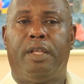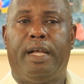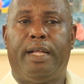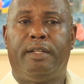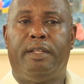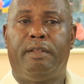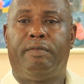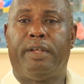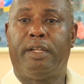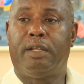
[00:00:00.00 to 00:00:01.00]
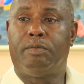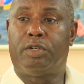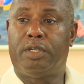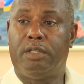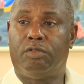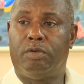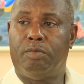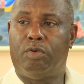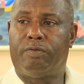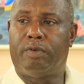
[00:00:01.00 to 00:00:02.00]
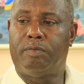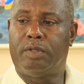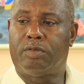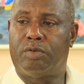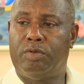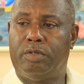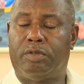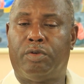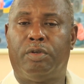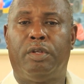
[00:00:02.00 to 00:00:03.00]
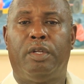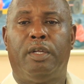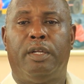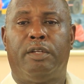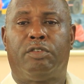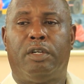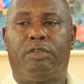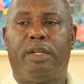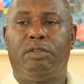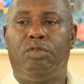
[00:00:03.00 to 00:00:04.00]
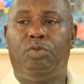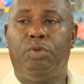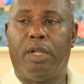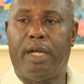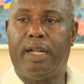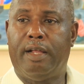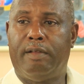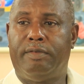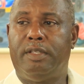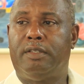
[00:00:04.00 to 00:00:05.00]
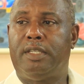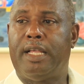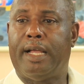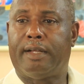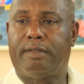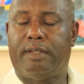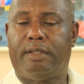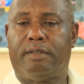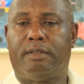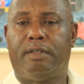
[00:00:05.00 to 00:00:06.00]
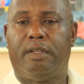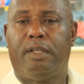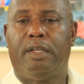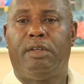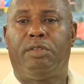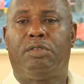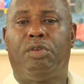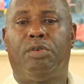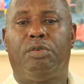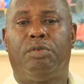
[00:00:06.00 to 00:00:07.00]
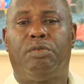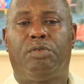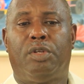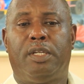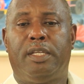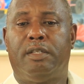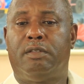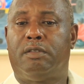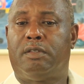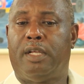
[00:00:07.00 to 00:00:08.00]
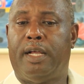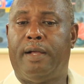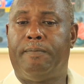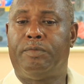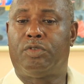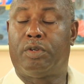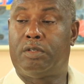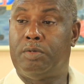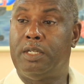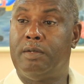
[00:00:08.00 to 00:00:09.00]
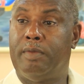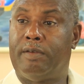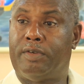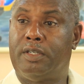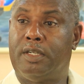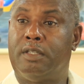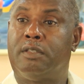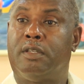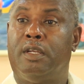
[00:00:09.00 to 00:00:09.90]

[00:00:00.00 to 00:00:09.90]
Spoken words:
had the vending machines removed from the school, so children do not have easy access to these sugar sweetened beverages